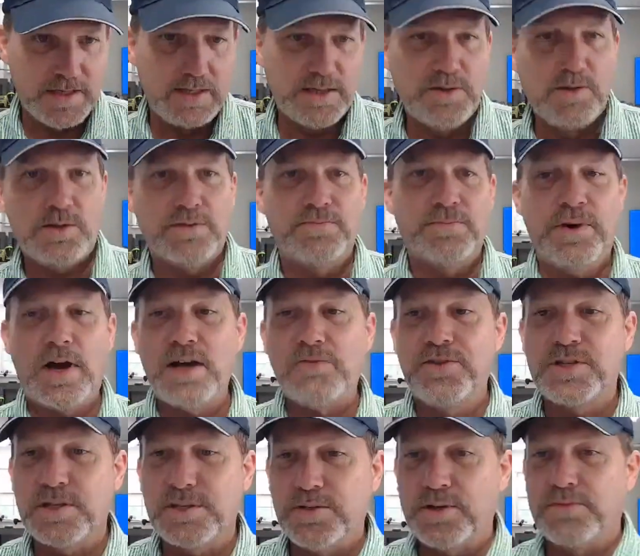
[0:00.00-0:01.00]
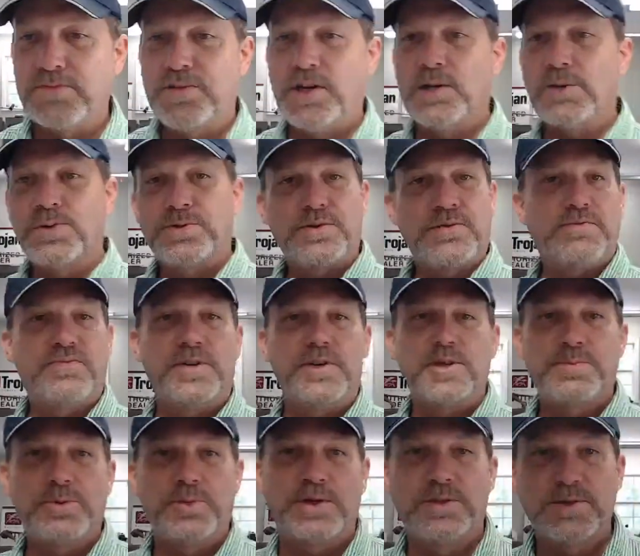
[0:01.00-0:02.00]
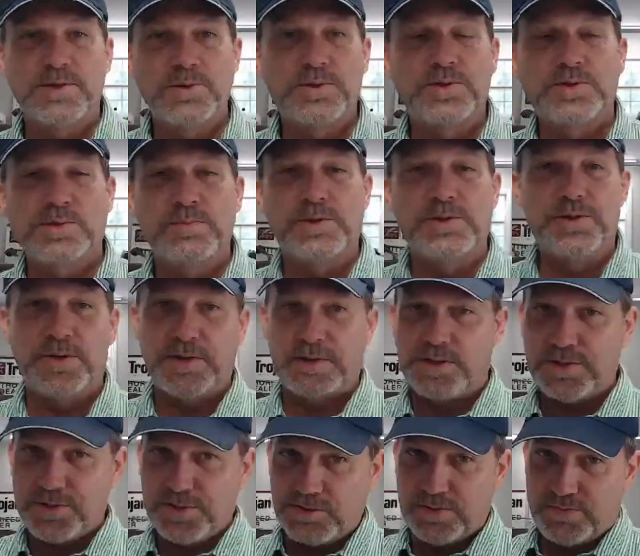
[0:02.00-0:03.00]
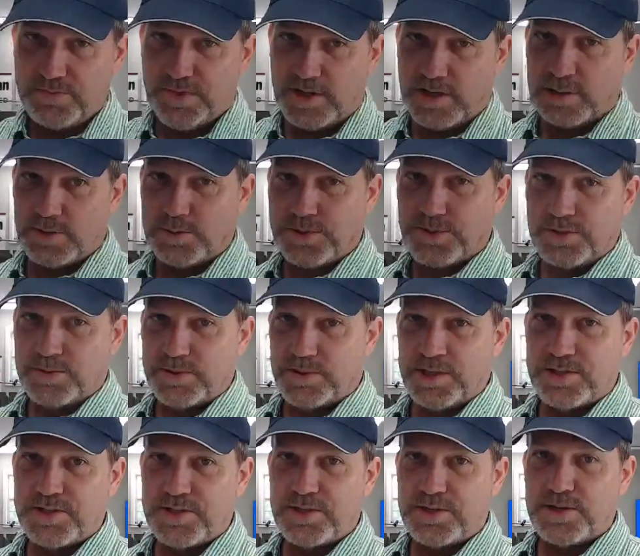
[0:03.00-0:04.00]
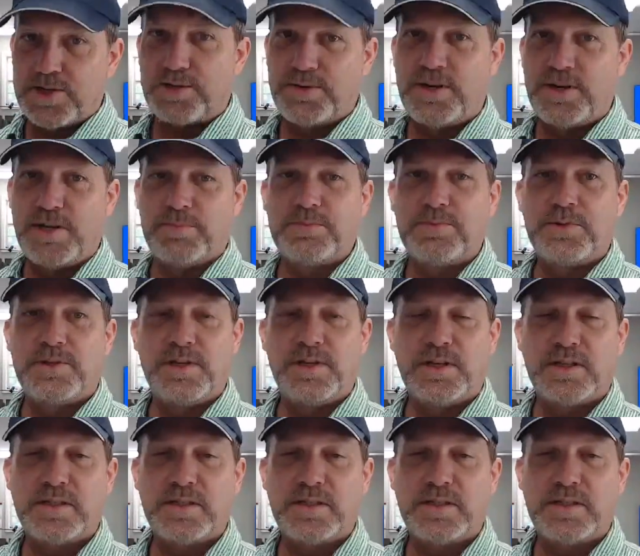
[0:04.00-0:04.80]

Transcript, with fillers: You can obviously you can follow us on Facebook and YouTube, but you can also follow us on Instagram, TikTok.